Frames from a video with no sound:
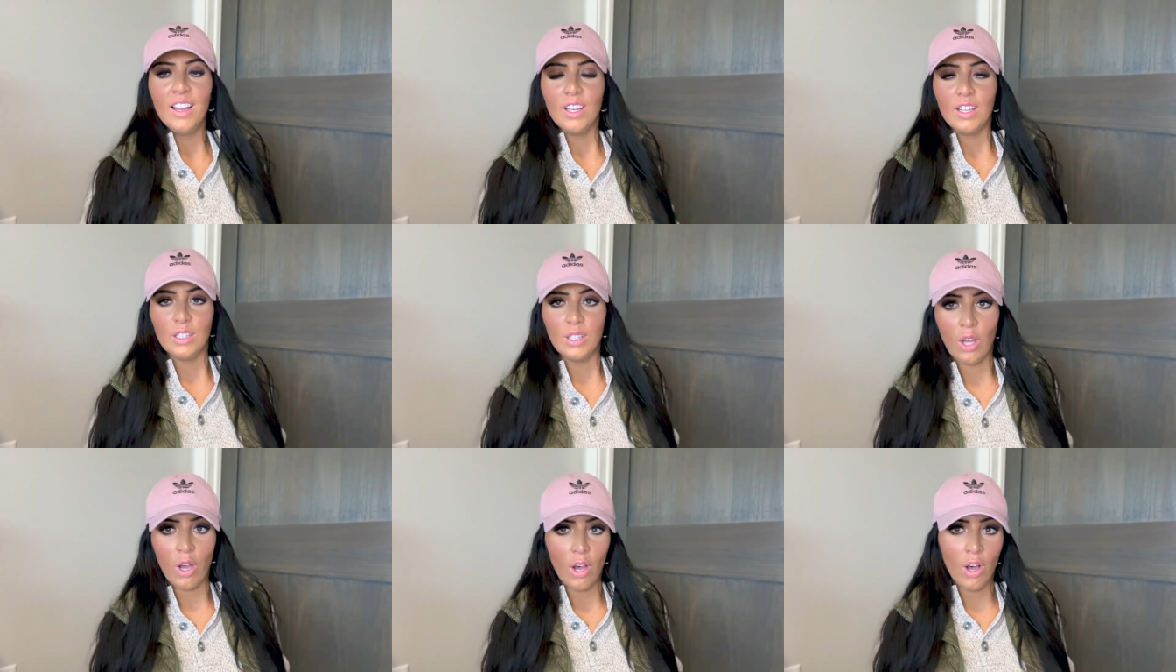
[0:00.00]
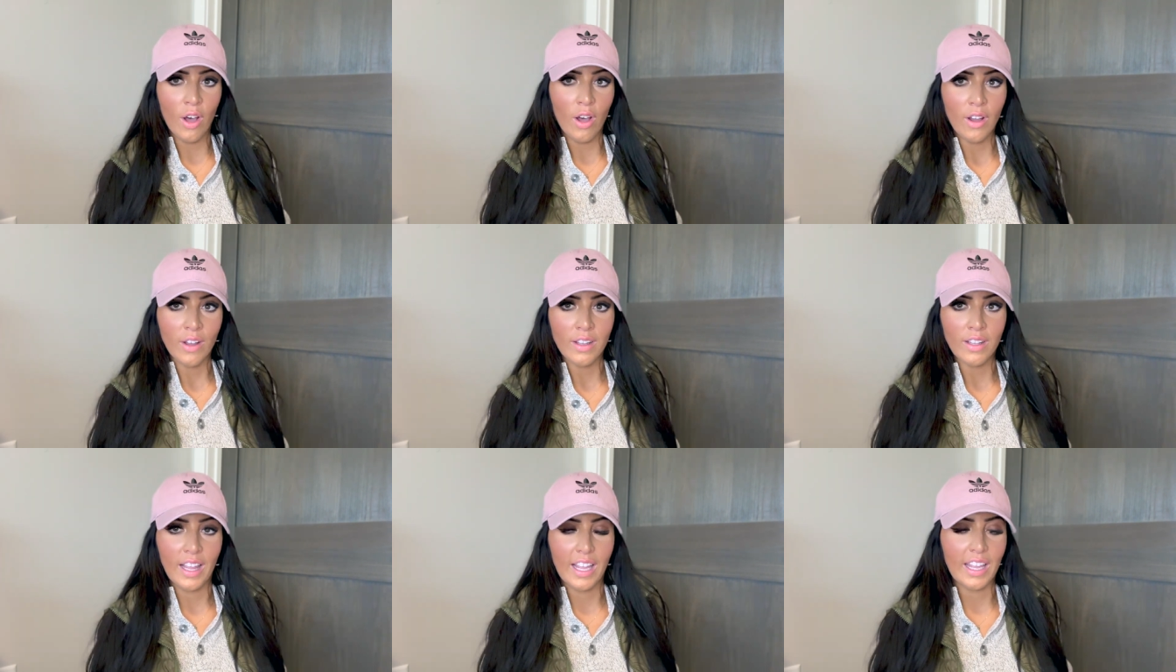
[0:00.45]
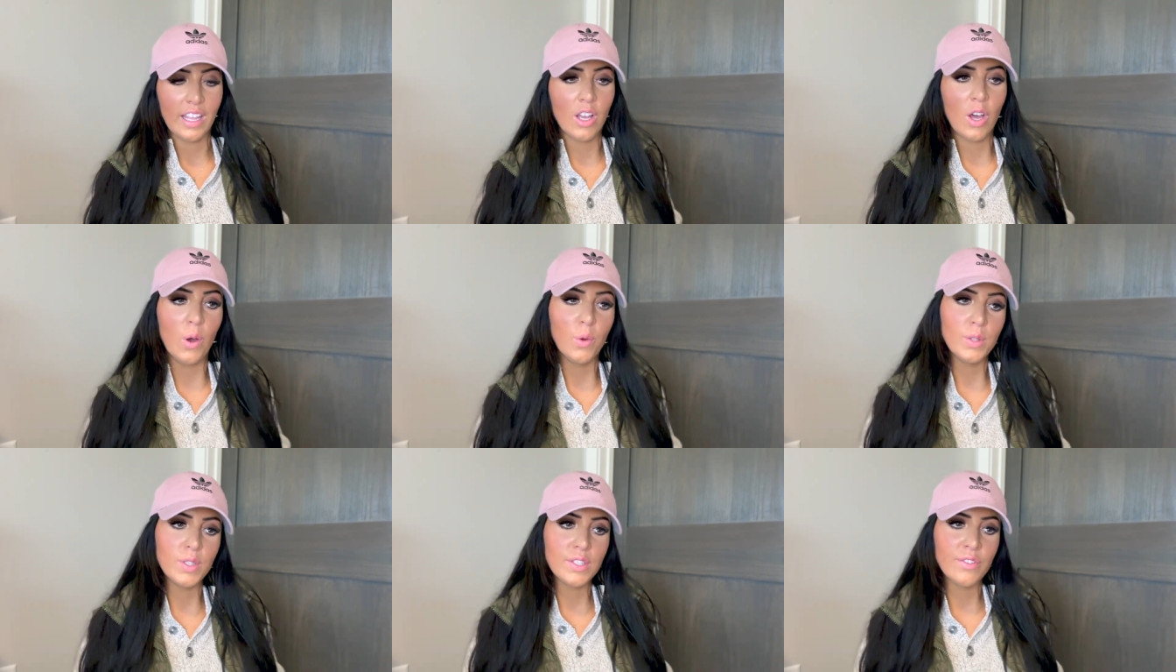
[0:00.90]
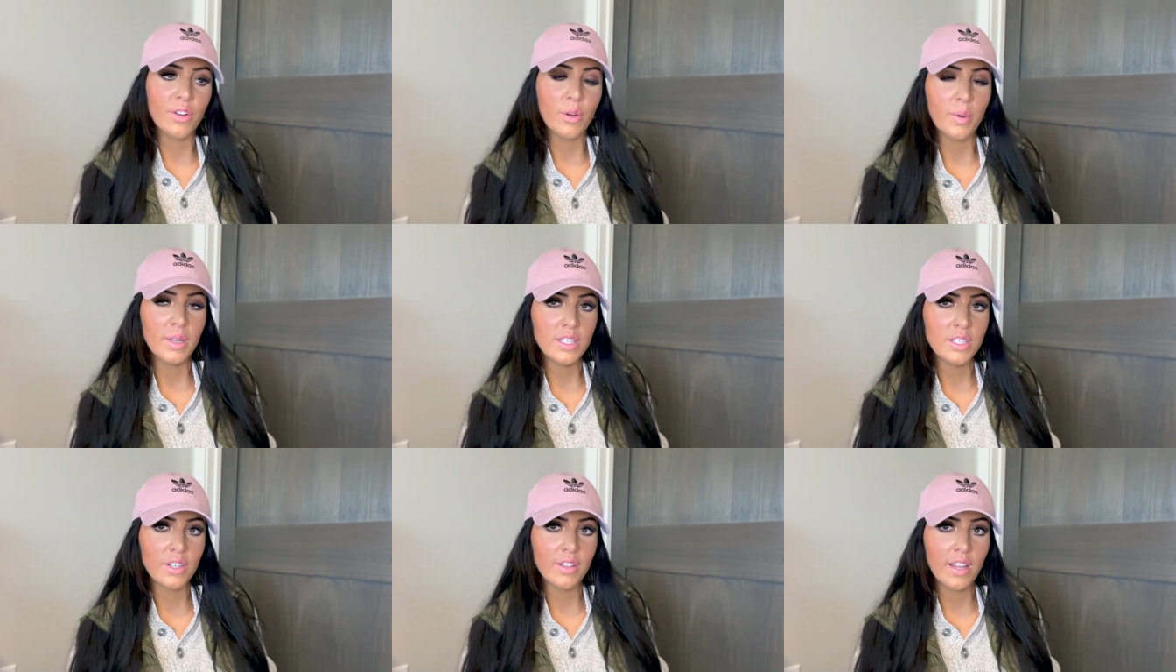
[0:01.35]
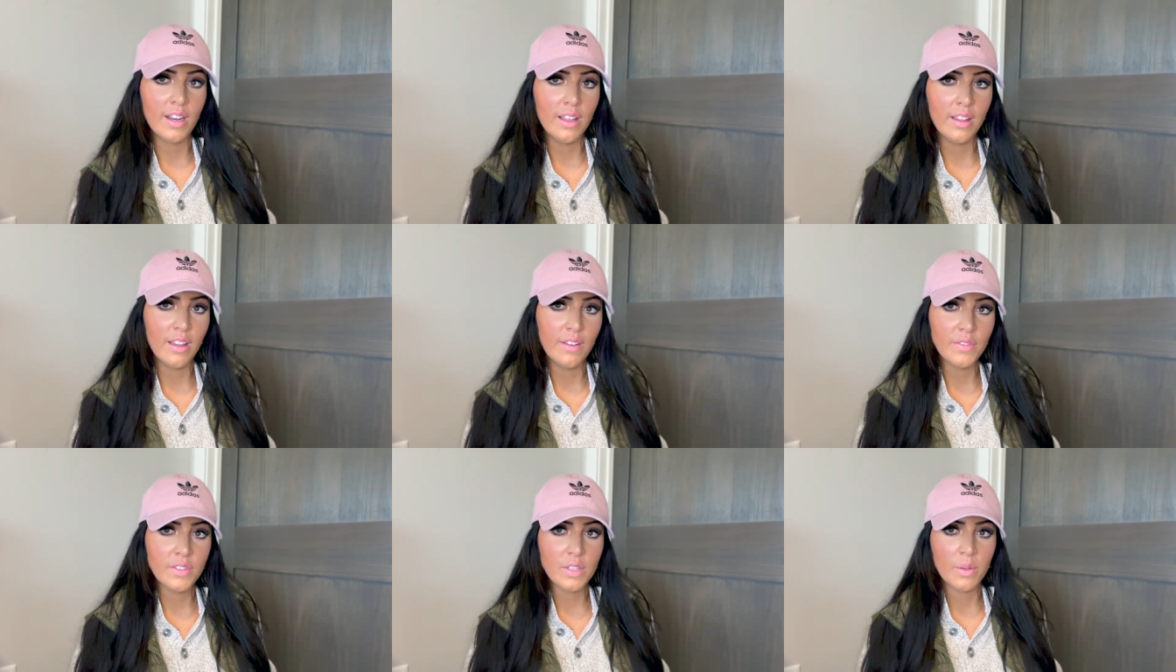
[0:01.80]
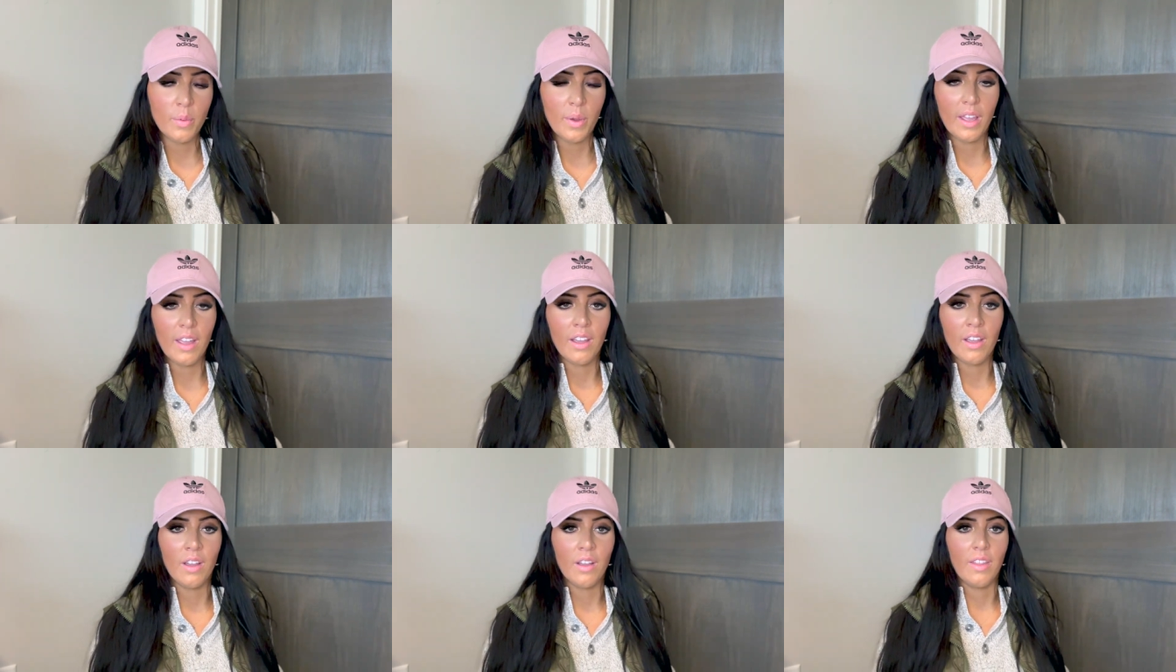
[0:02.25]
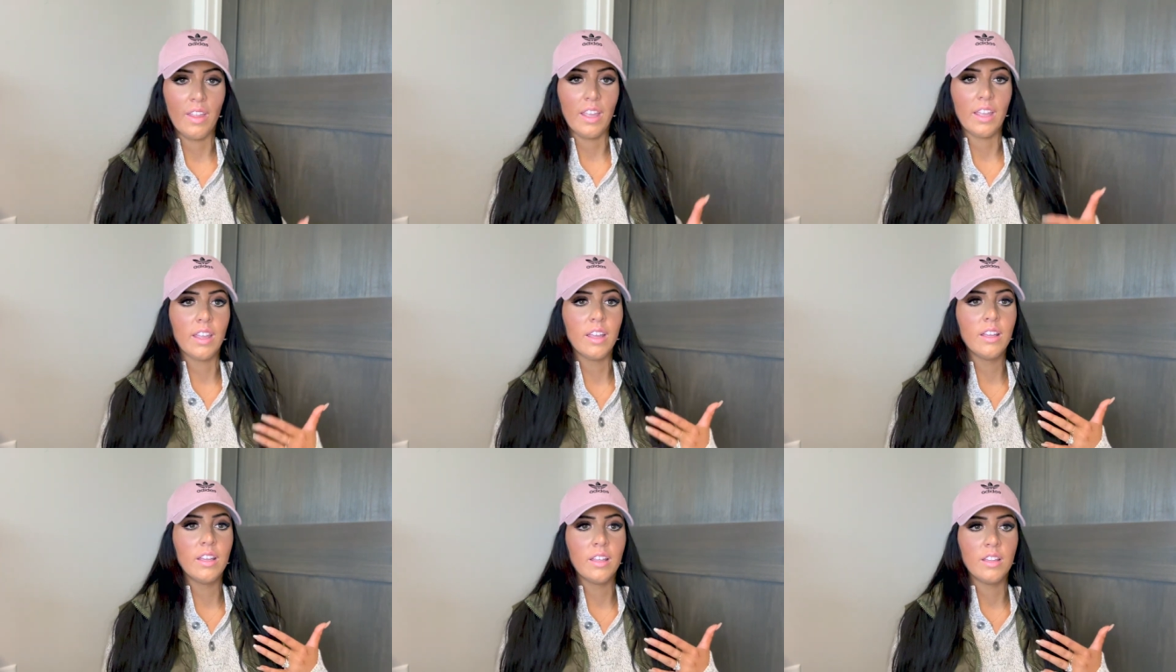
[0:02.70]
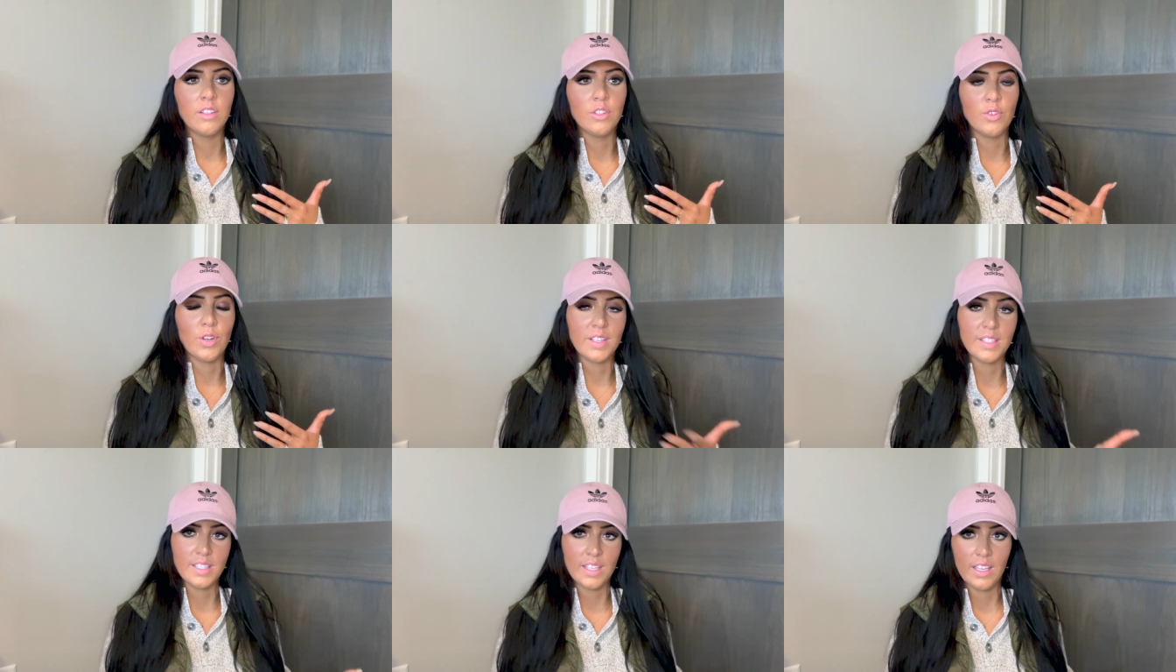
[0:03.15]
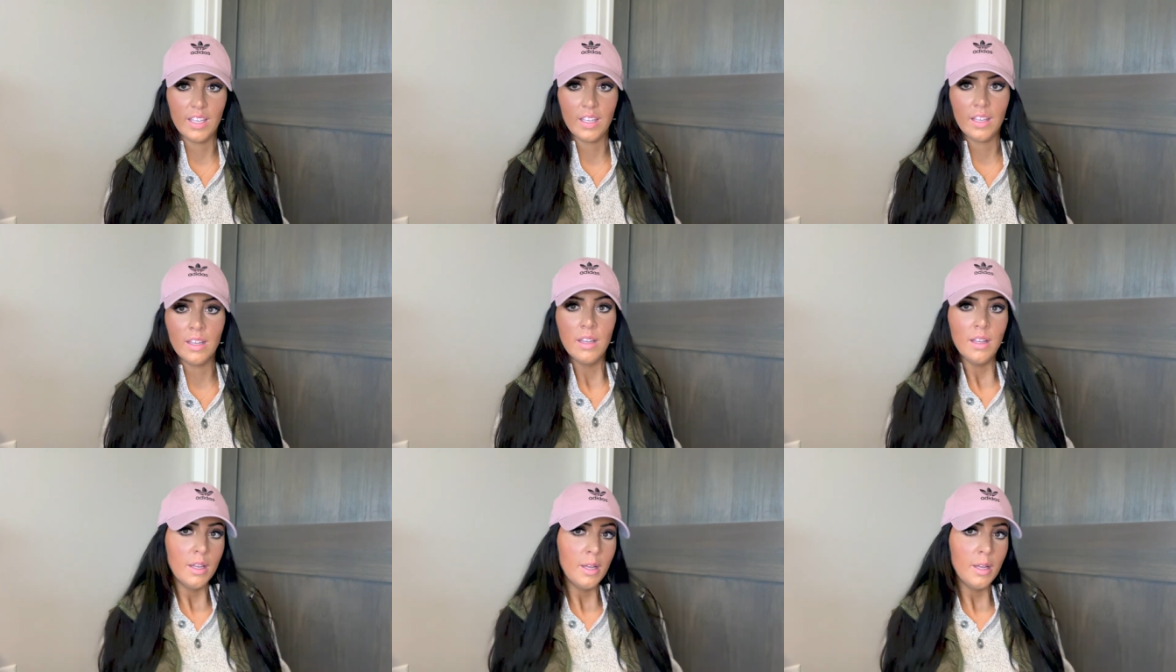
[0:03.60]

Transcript: long like coats for winter that I love to wear, like dressy